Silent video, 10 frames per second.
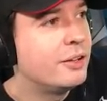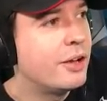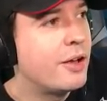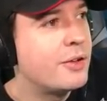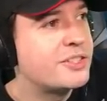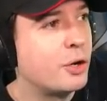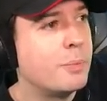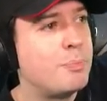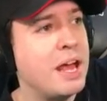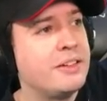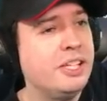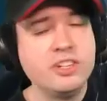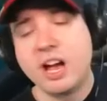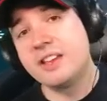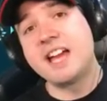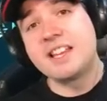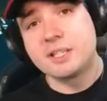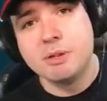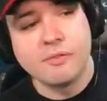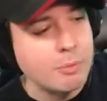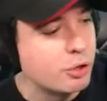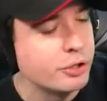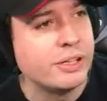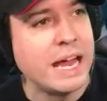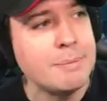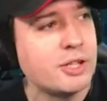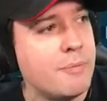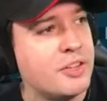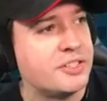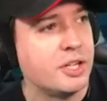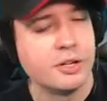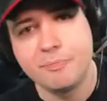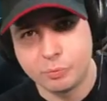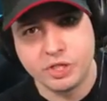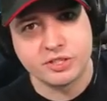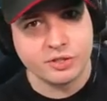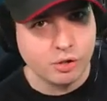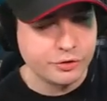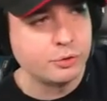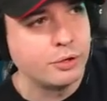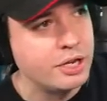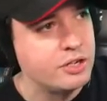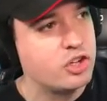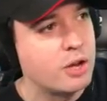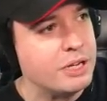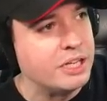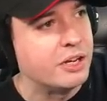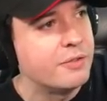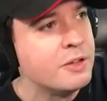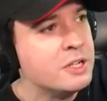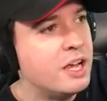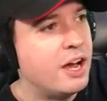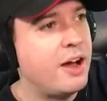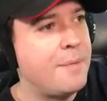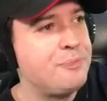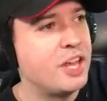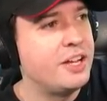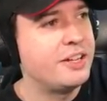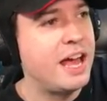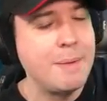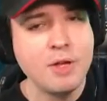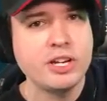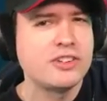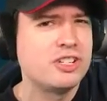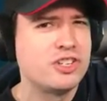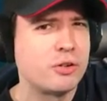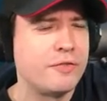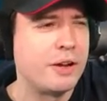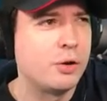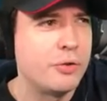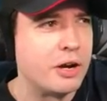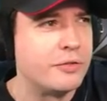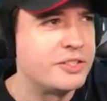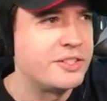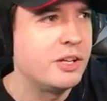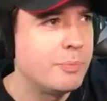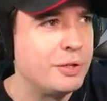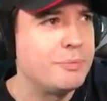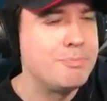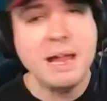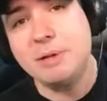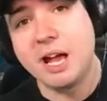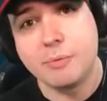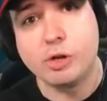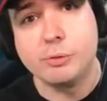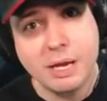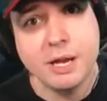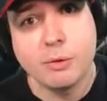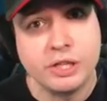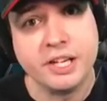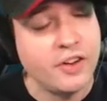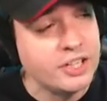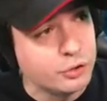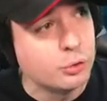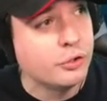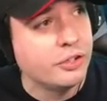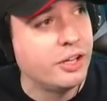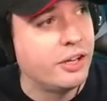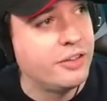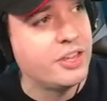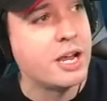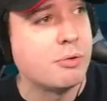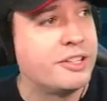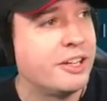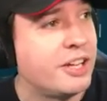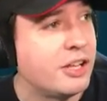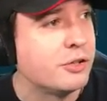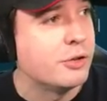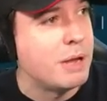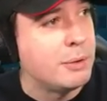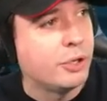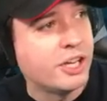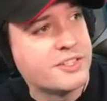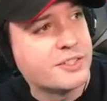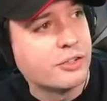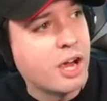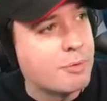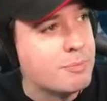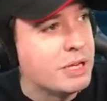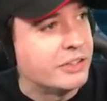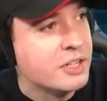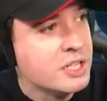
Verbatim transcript: He is asking me if I'm going to Gamescom this year, which is also in Germany here. I'm not actually sure if I go there this year, but maybe I will. Maybe I will. If I do, then I will tell you, and maybe we can sync up and meet.